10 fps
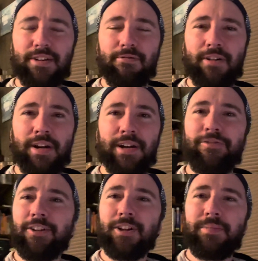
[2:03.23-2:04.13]
to run out of
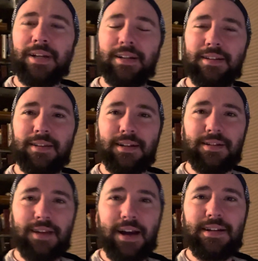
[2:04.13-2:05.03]
filament like
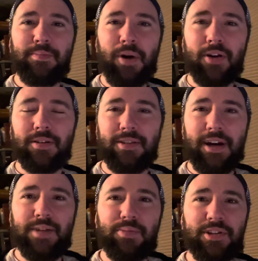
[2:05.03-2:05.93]

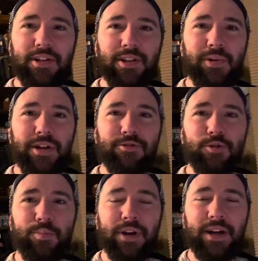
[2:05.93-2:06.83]
90% of the way through
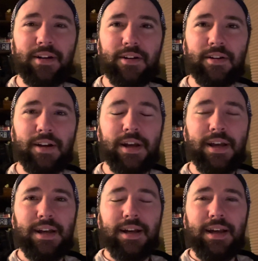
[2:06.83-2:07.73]
a print, or
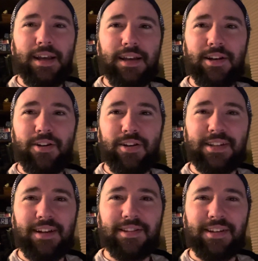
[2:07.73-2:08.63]
it
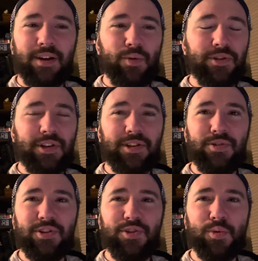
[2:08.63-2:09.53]
sounds like, well, just
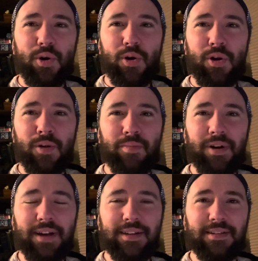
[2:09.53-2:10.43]
use a new roll,
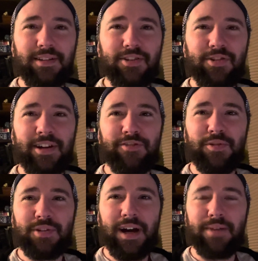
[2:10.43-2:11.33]
but you do that a few
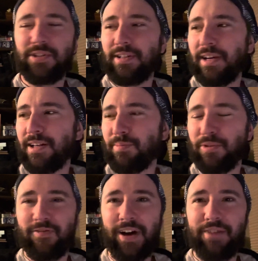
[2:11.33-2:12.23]
times and you end up
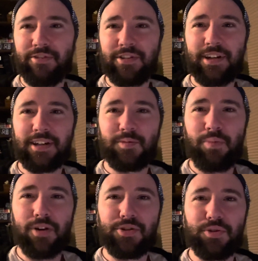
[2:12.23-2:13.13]
with 5 or 6
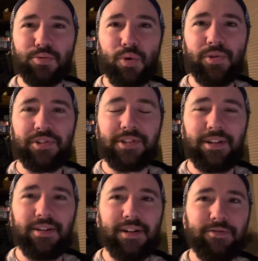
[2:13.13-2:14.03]
partial rolls that
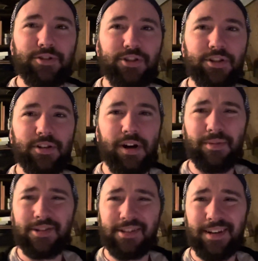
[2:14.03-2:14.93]
you're never sure how
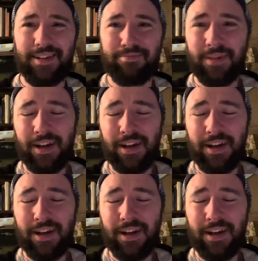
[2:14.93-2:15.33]
much is on them.